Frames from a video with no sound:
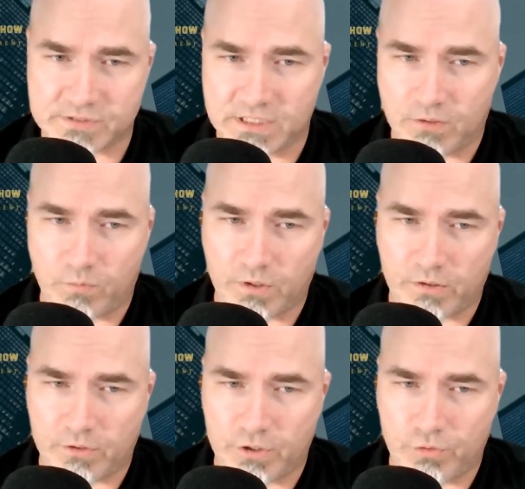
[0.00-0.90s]
I've seen it
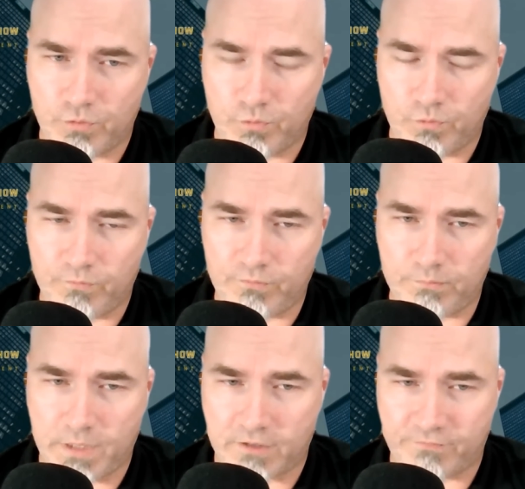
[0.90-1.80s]
where you
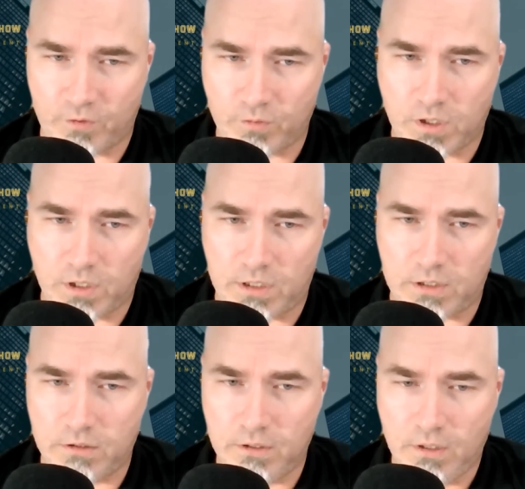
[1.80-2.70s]
make a phone
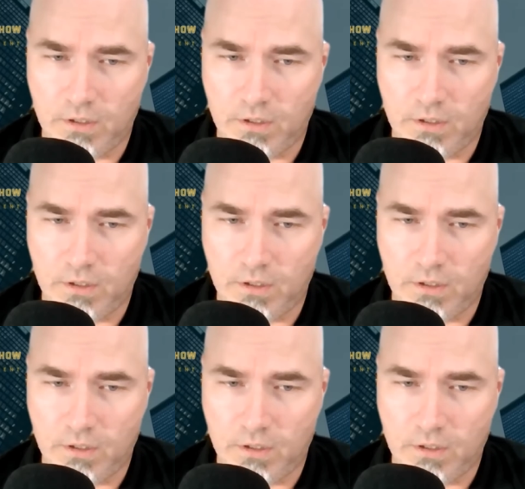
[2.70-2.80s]
call,